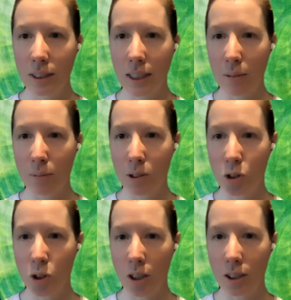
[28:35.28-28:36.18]
Sam is
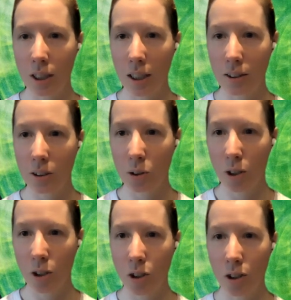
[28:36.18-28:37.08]
trying to ask a
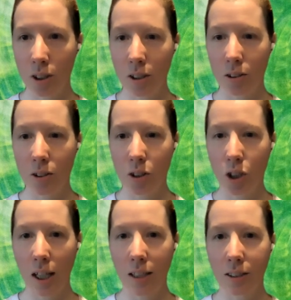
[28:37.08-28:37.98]
question here in the
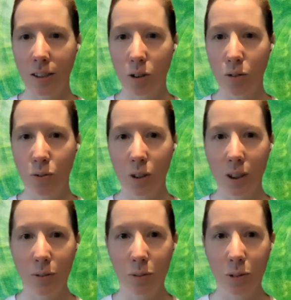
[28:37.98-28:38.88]
chat, so
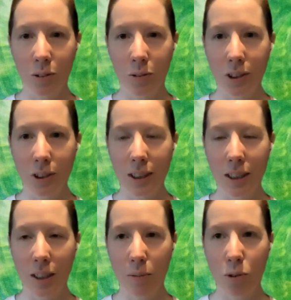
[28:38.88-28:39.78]
hopefully we'll see
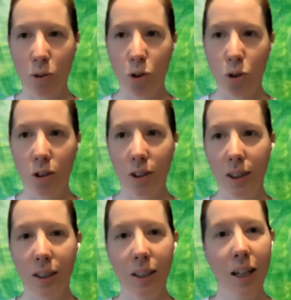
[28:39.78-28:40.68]
that come through
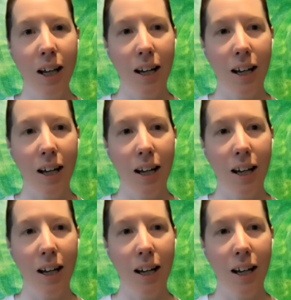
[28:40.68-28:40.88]
shortly.